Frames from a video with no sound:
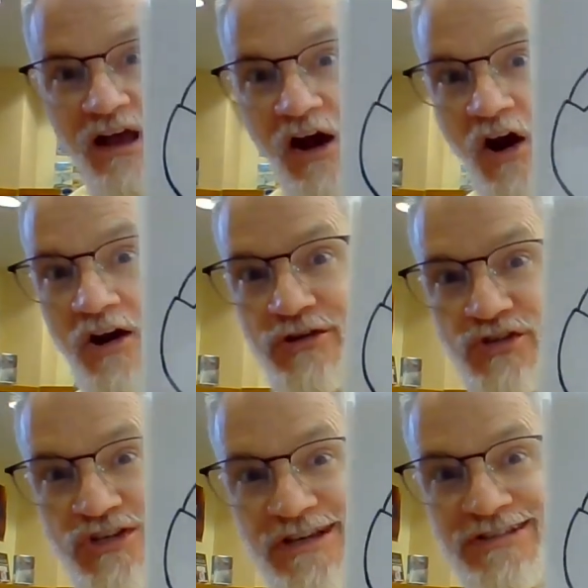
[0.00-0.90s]
our
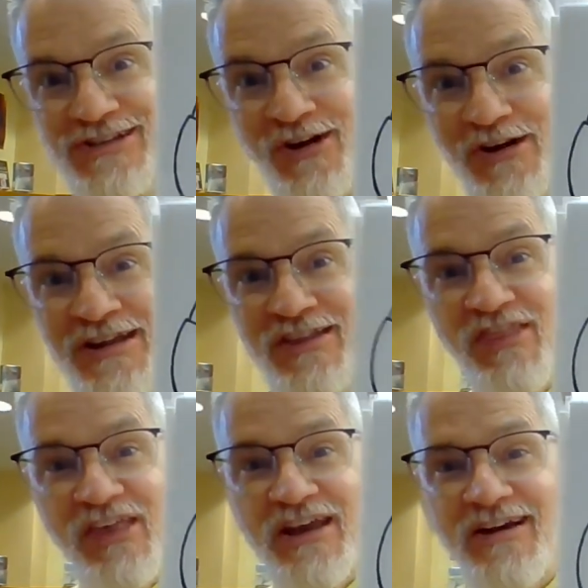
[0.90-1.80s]
chicks are in
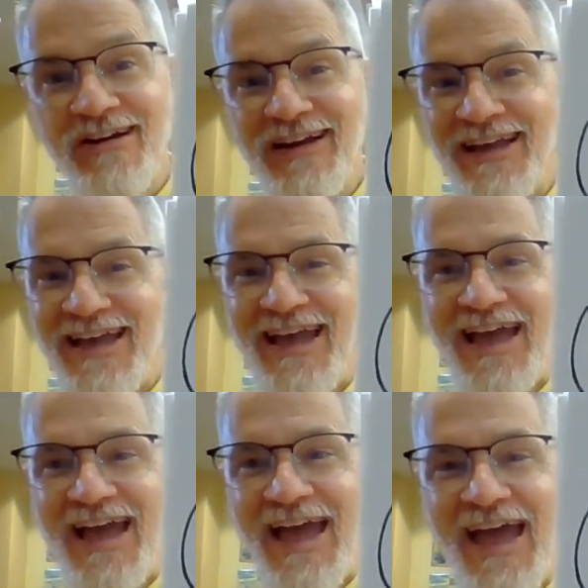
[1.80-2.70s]
their
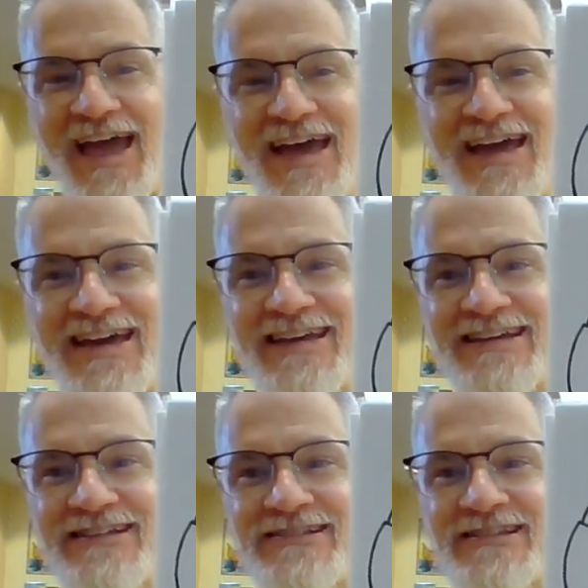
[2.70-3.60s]

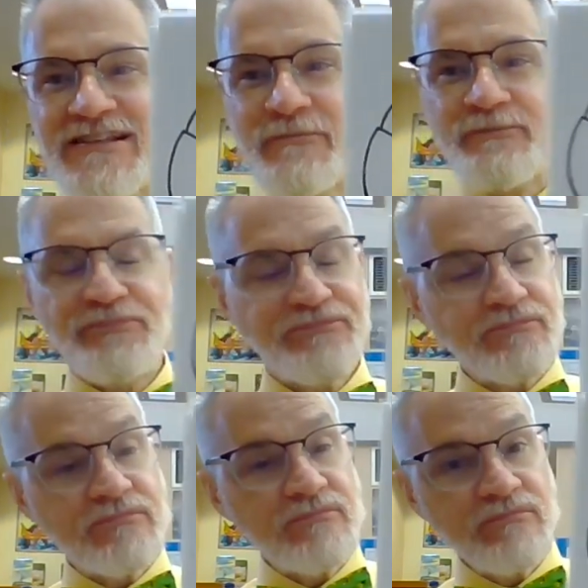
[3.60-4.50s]
eggs.
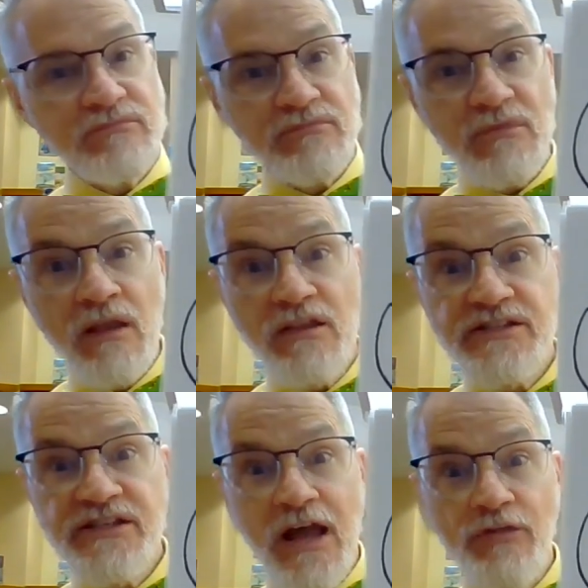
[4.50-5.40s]
Let's
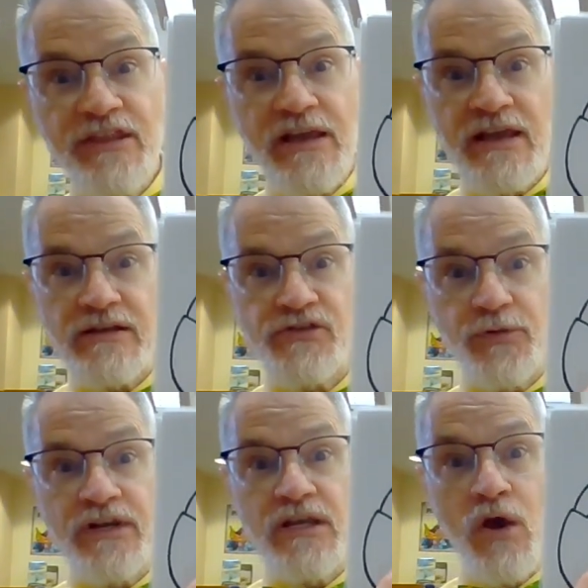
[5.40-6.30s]
count the eggs.
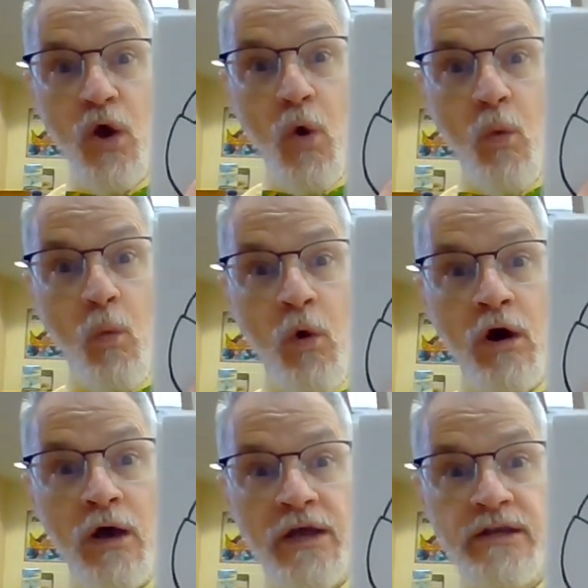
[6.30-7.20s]
Ready?
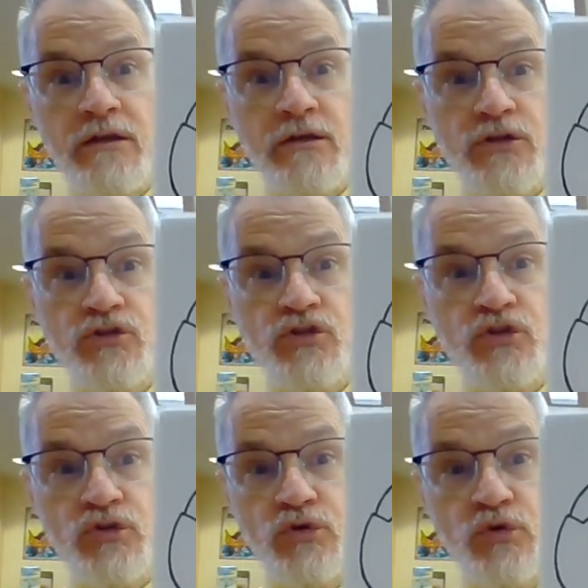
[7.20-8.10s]
1,
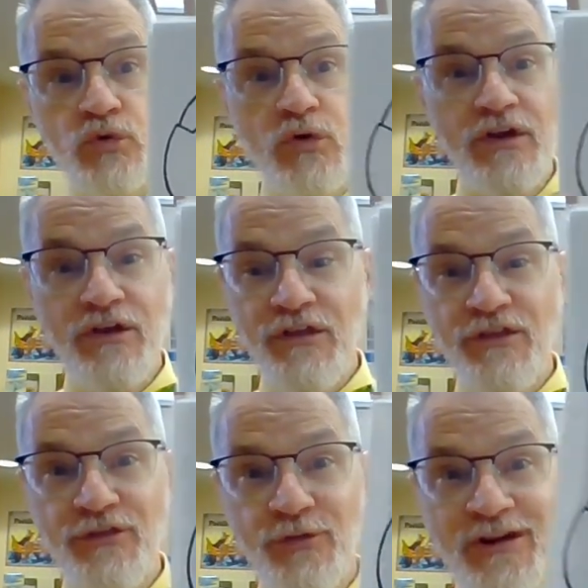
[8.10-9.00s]
2,
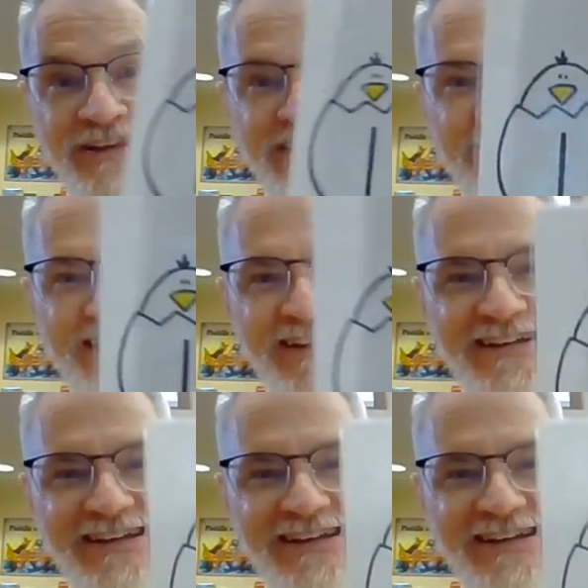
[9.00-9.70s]
3,